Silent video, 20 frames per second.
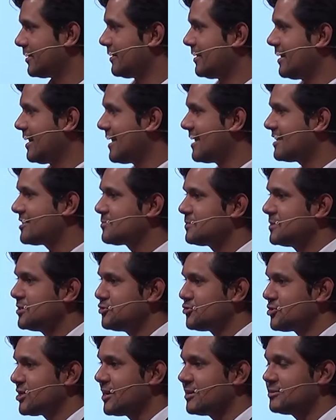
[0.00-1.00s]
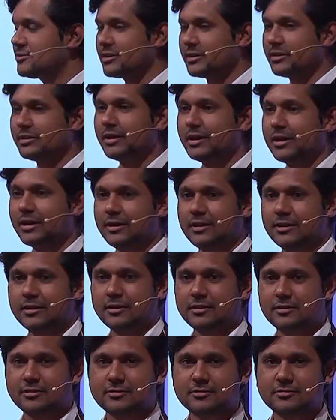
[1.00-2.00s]
has been changing
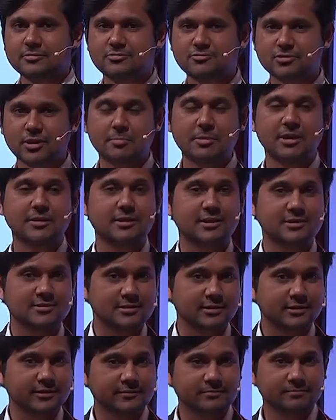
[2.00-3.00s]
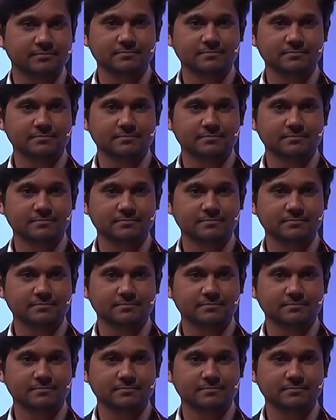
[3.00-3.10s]
tremendously